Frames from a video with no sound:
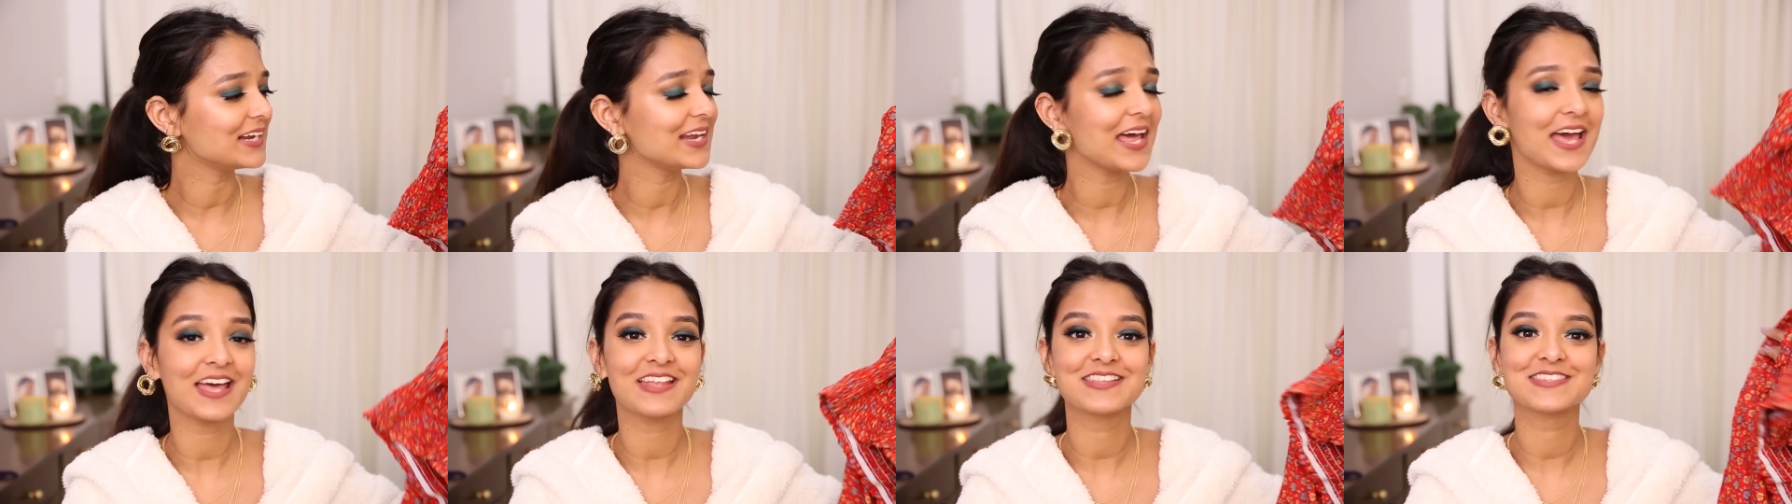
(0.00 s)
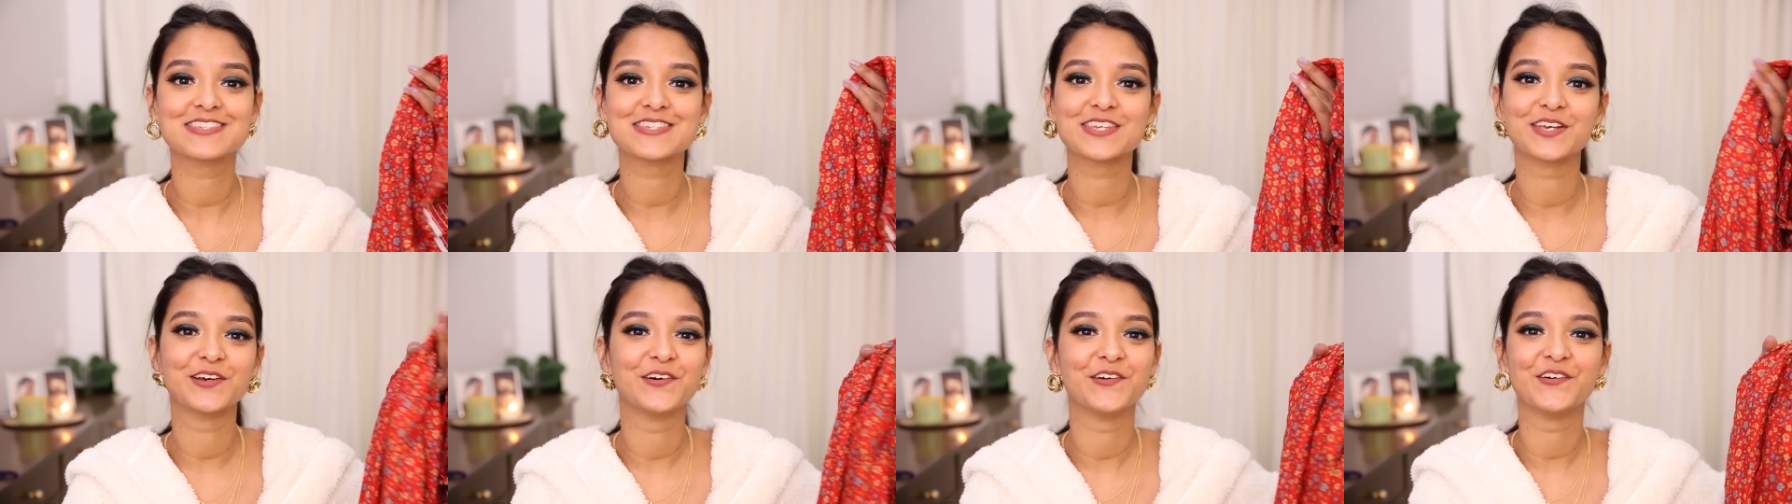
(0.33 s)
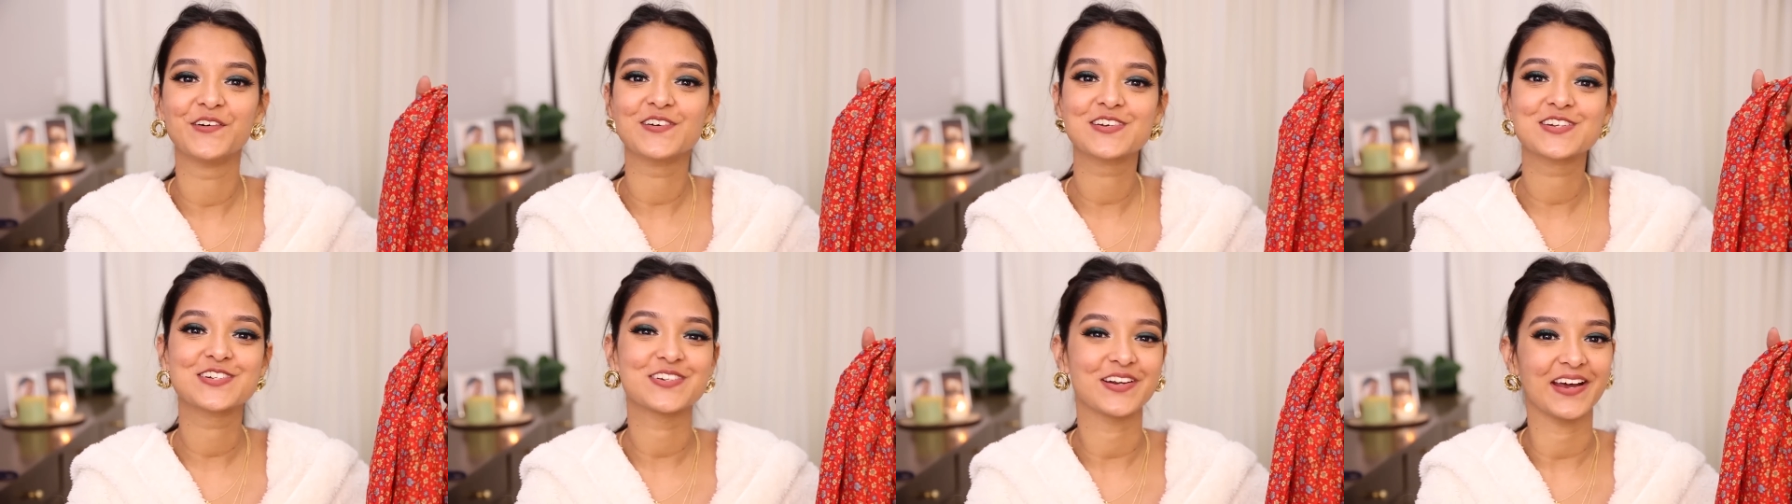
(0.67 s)
Let's
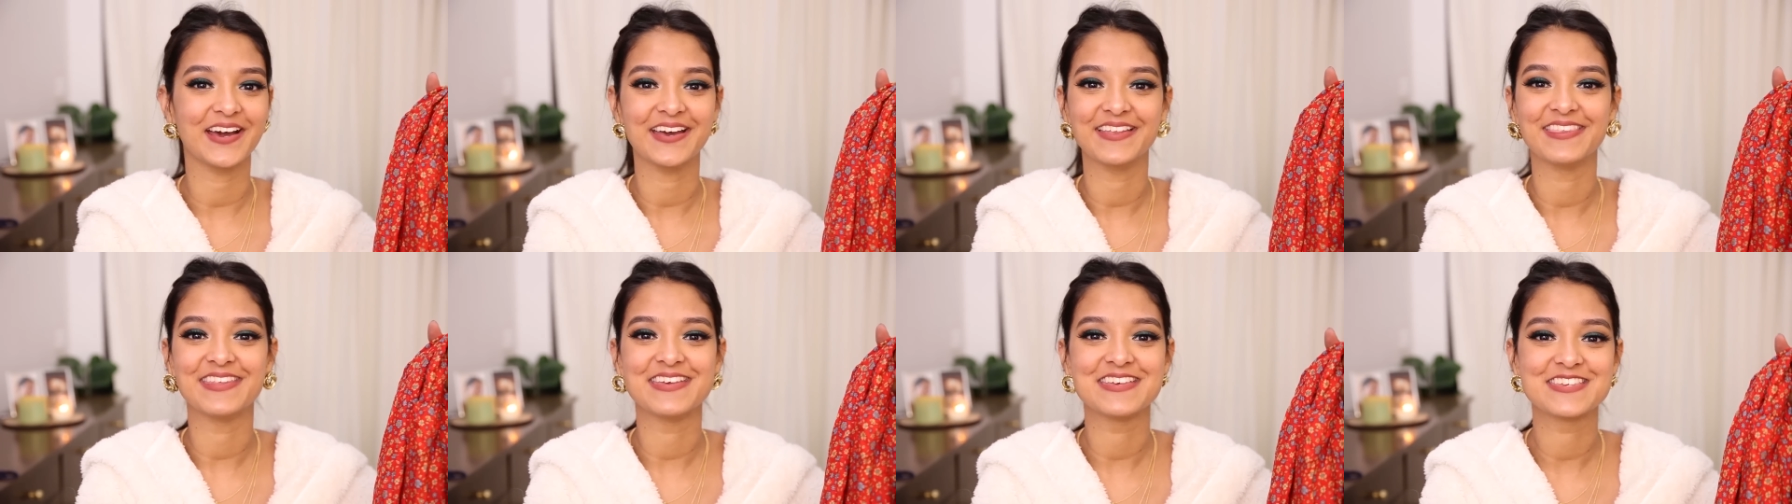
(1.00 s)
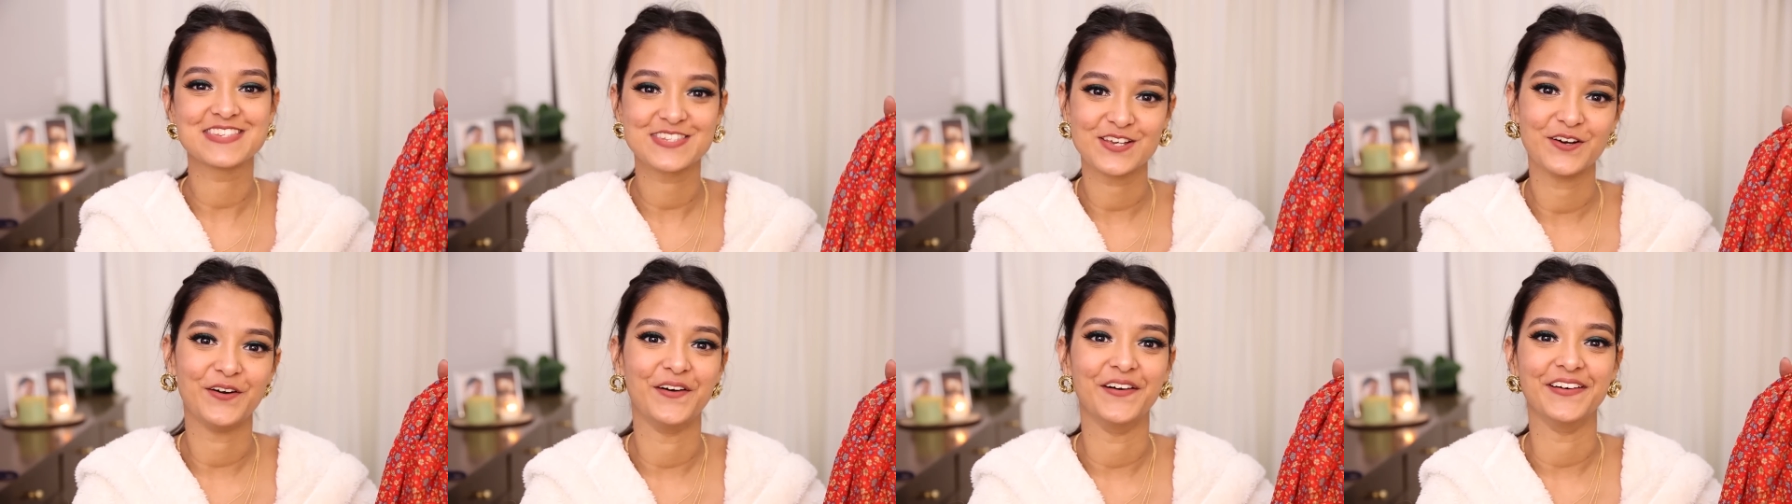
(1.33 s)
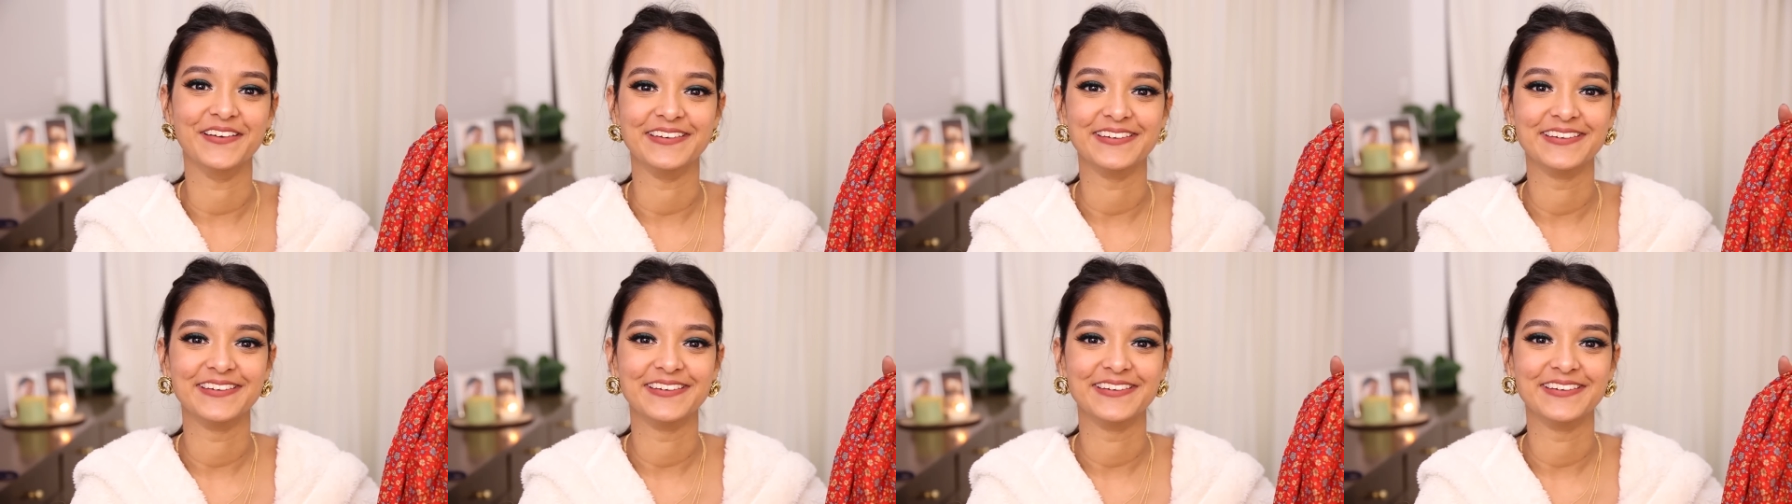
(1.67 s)
go try this on.